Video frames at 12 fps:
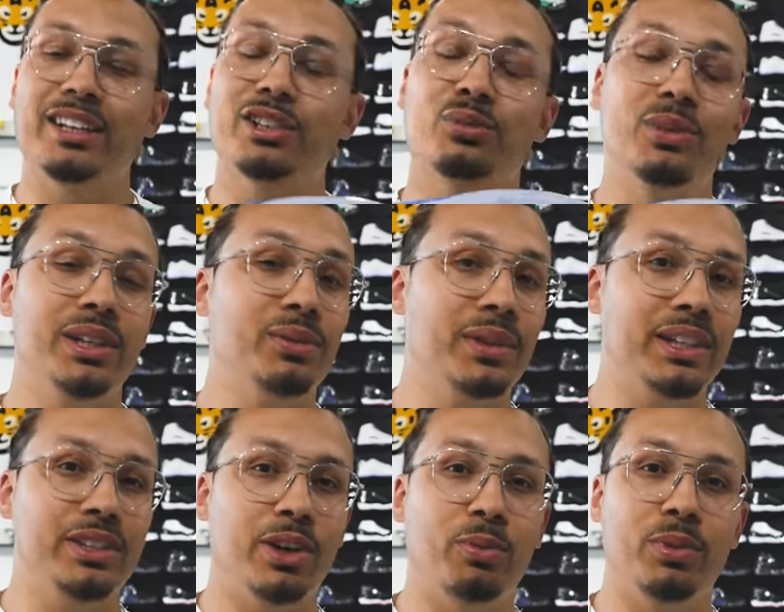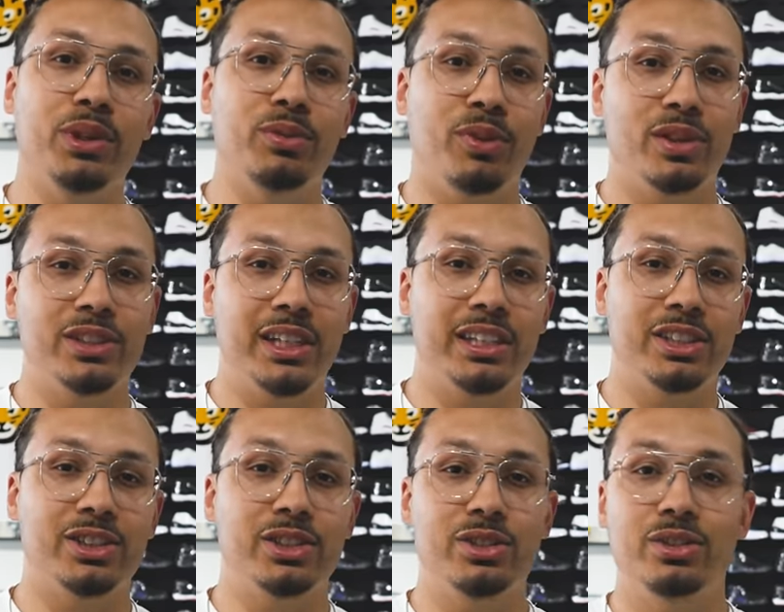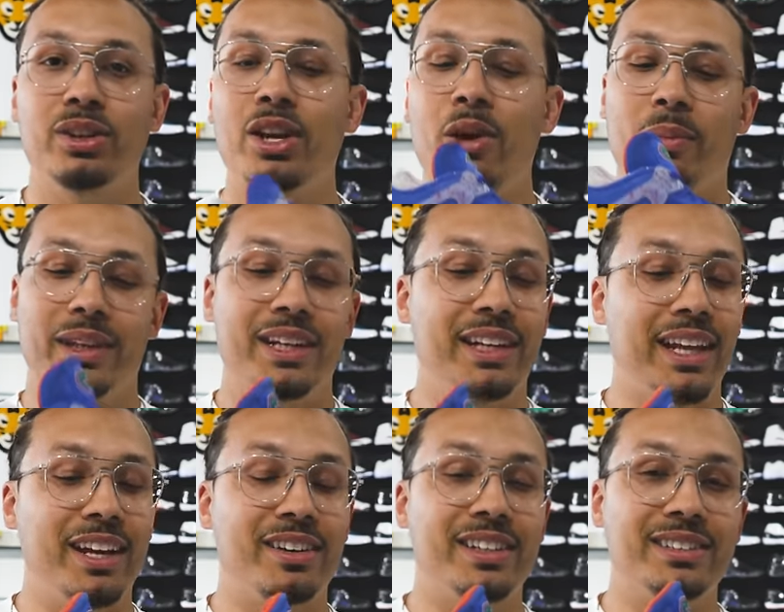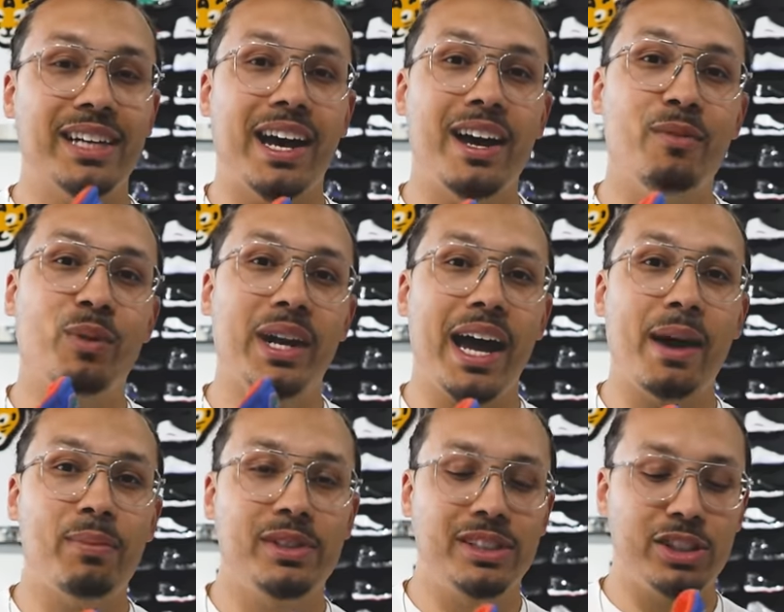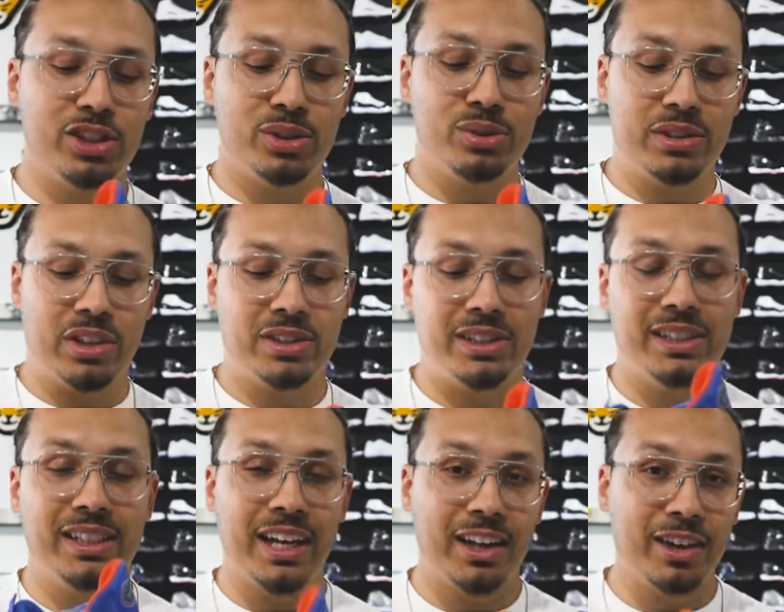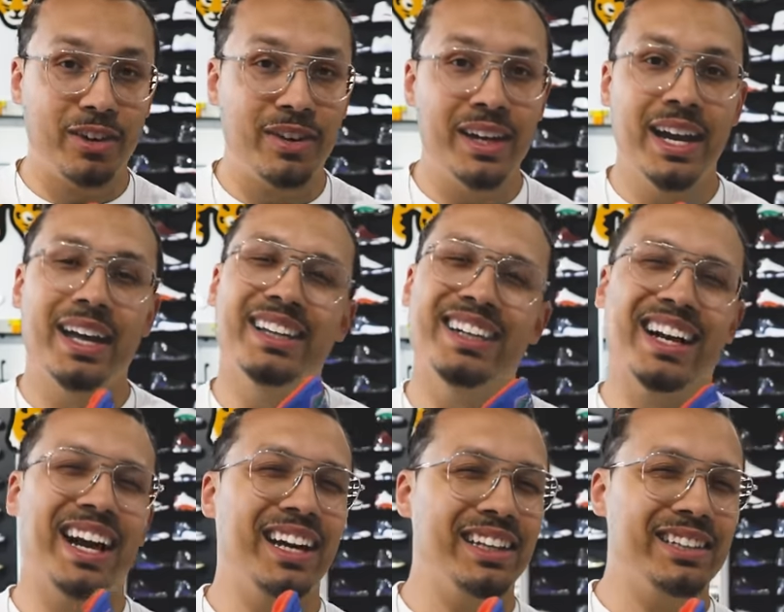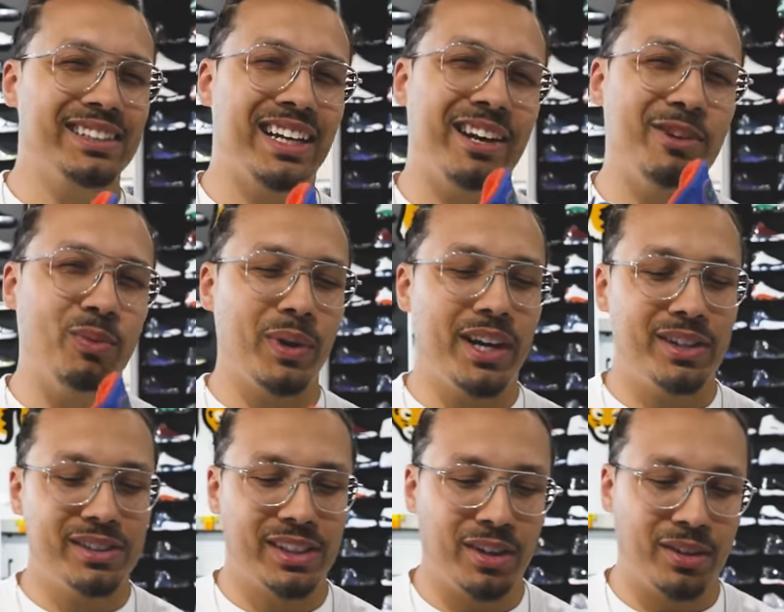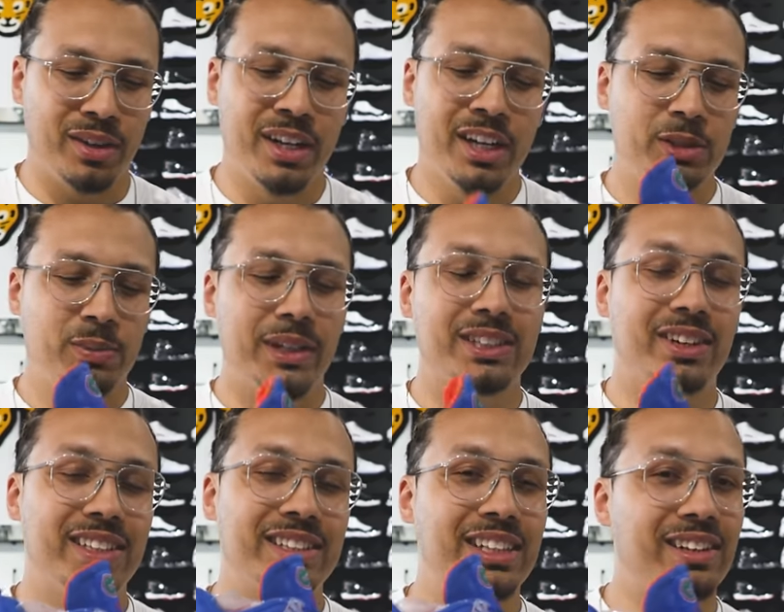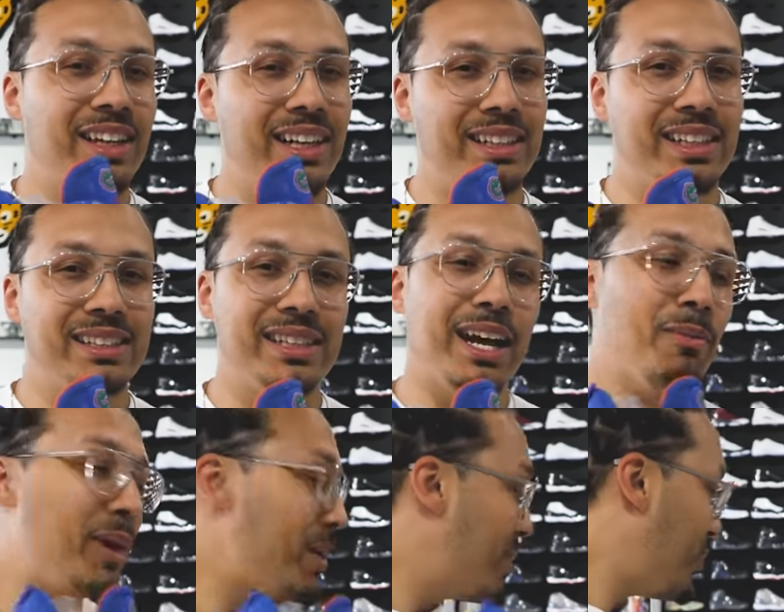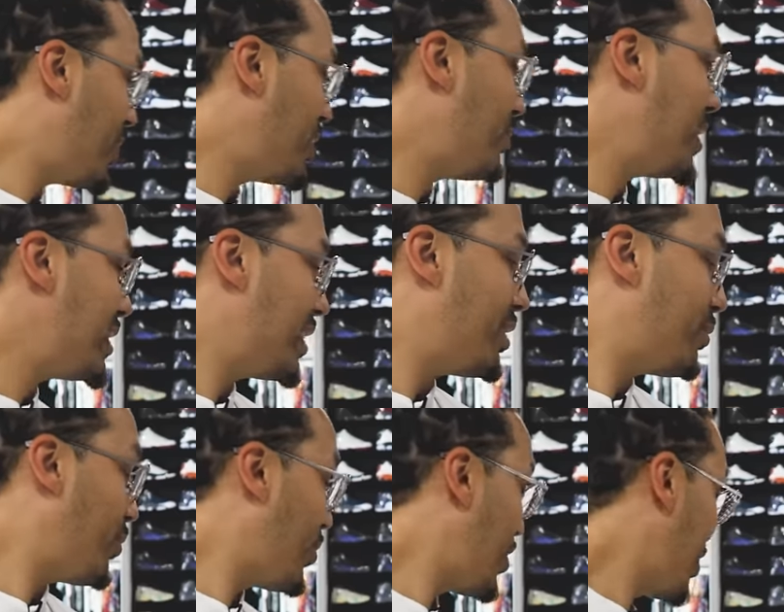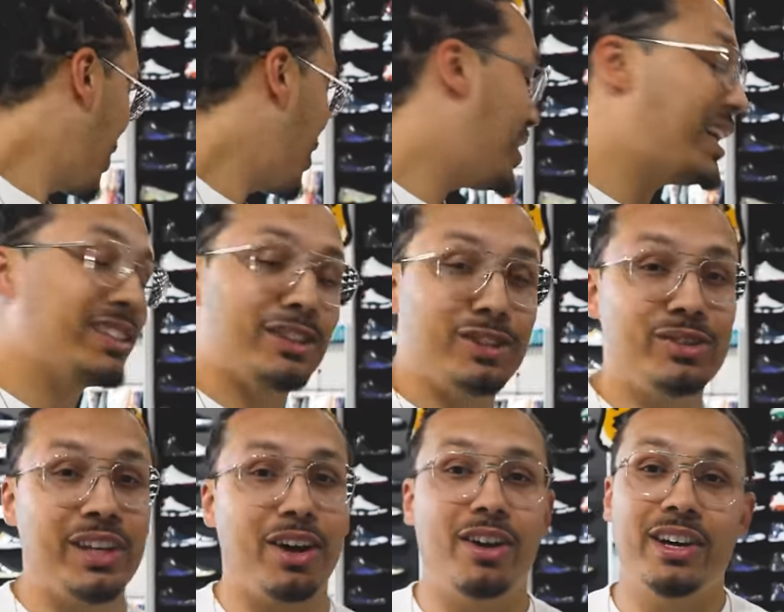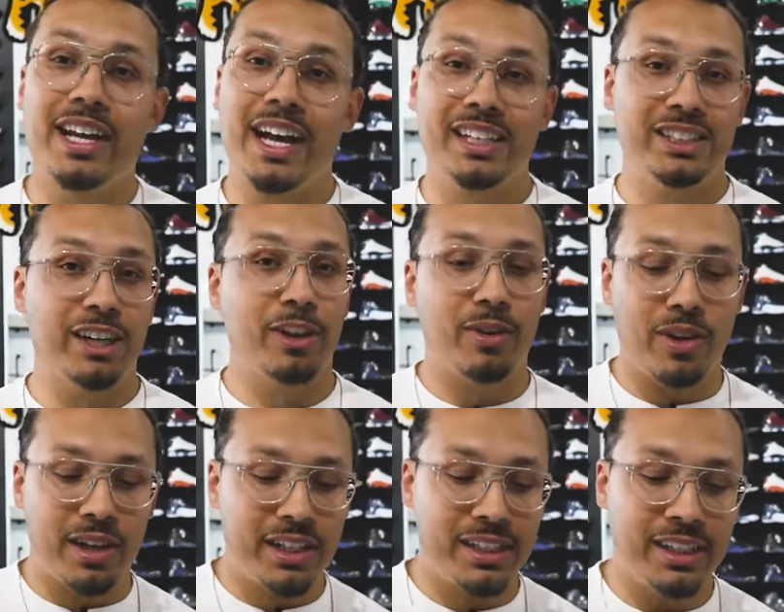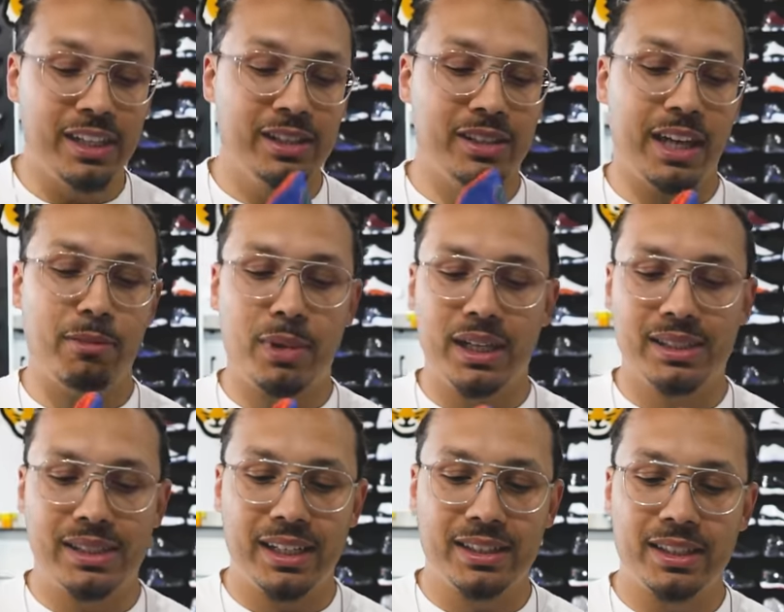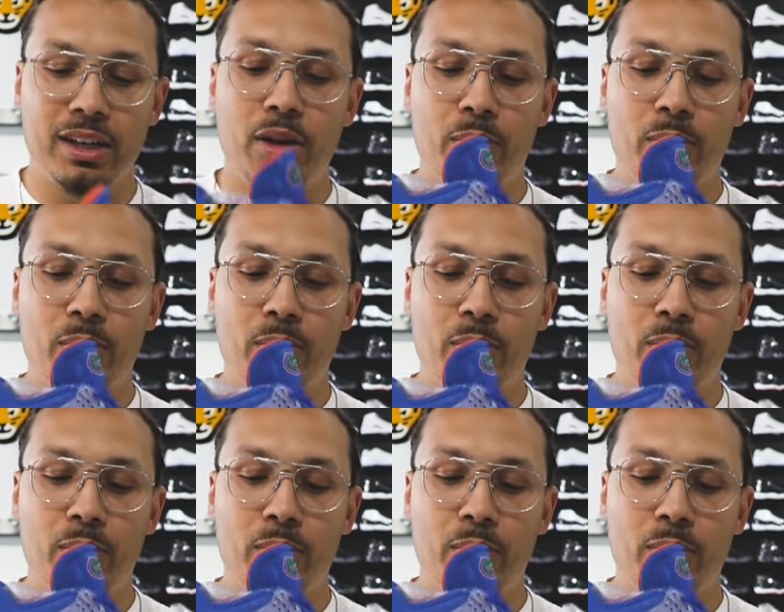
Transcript: It looks really, really dope when you first get the shoe, but then later in time, what happens, the shoe starts to yellow, and then it kind of looks kind of weird. So especially on a sneaker like this, now maybe for the Michigan 4, you know, that's a shoe that already has yellow on it, so that makes sense.